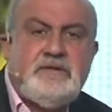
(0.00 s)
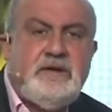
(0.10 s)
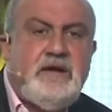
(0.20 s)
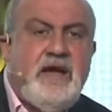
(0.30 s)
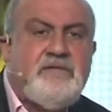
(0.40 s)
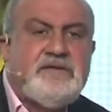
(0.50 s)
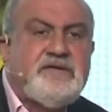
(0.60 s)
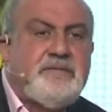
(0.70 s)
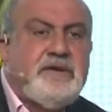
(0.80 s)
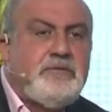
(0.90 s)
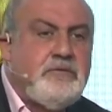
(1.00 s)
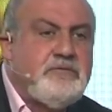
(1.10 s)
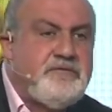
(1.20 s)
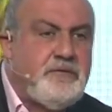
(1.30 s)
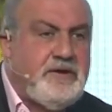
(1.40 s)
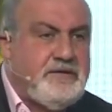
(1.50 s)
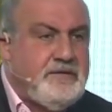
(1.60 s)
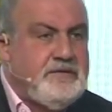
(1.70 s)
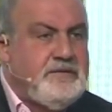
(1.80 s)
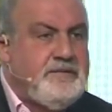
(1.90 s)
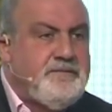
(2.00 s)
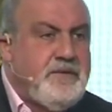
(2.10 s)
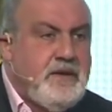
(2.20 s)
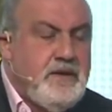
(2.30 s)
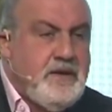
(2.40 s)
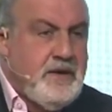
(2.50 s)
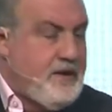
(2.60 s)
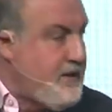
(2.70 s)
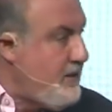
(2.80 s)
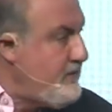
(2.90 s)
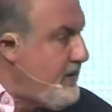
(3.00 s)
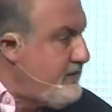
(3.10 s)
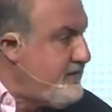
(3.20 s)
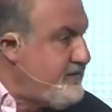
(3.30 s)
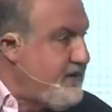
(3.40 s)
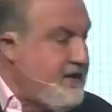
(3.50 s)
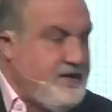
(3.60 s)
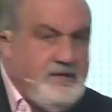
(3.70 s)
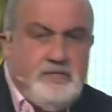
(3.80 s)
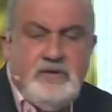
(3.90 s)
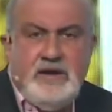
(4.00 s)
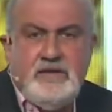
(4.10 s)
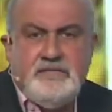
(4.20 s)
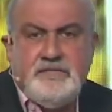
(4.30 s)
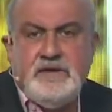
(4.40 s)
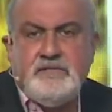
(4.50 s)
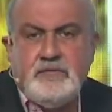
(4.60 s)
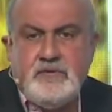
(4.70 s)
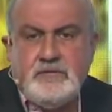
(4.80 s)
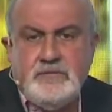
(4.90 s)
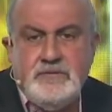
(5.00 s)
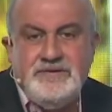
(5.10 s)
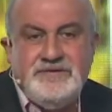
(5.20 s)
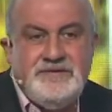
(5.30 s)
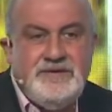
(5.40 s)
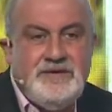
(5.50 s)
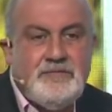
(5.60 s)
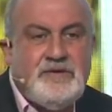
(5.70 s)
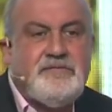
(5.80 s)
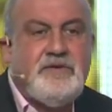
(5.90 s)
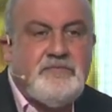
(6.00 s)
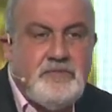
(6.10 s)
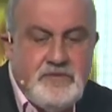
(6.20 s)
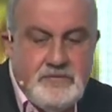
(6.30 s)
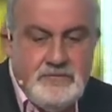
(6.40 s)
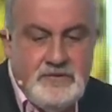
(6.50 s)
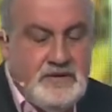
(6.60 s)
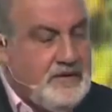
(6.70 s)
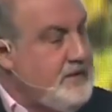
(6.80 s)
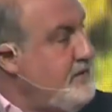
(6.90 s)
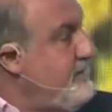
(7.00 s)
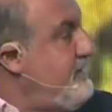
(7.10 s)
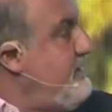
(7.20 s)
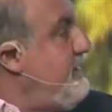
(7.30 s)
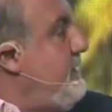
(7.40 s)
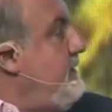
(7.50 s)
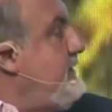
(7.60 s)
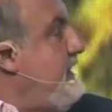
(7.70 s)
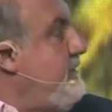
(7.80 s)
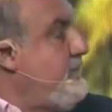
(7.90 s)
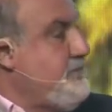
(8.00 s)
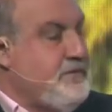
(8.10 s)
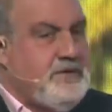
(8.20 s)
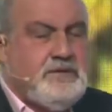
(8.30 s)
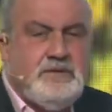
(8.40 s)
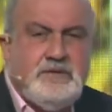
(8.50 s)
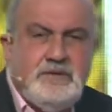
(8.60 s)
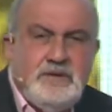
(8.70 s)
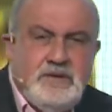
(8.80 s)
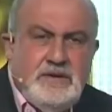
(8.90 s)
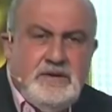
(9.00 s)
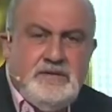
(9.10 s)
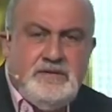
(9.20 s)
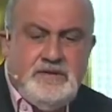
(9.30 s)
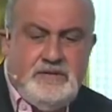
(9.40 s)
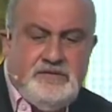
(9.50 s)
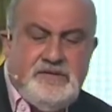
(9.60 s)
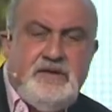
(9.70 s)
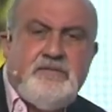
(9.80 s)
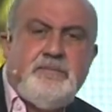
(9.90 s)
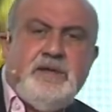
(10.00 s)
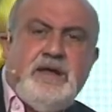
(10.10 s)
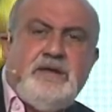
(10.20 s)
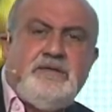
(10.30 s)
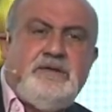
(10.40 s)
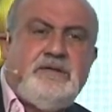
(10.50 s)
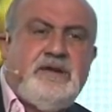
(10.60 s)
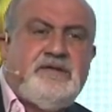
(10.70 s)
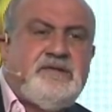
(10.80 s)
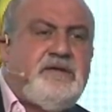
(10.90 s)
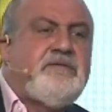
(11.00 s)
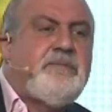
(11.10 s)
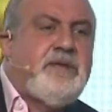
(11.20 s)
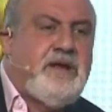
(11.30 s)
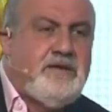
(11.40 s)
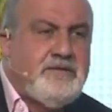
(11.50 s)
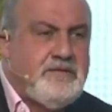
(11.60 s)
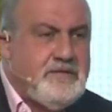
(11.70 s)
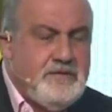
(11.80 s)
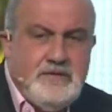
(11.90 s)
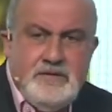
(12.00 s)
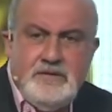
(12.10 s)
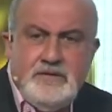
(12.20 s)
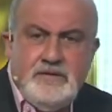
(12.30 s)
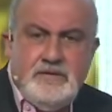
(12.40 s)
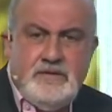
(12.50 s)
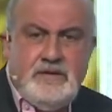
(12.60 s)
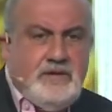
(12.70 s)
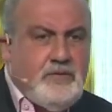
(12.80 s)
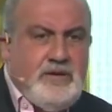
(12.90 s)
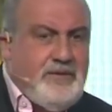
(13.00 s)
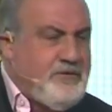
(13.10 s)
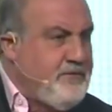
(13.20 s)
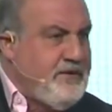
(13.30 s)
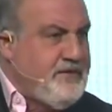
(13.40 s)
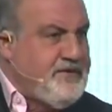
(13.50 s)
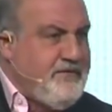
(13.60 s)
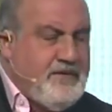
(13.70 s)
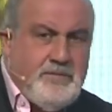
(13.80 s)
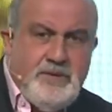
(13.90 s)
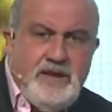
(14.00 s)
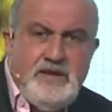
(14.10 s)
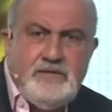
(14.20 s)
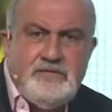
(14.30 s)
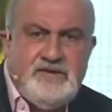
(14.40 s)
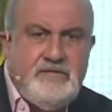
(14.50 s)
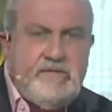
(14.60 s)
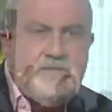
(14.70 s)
having something to lose for it. And now in our society we have fake virtue. What's fake virtue? This is in a hotel room. They tell you, save the planet, dear guests, save the planet. What am I doing here? Saving the planet or saving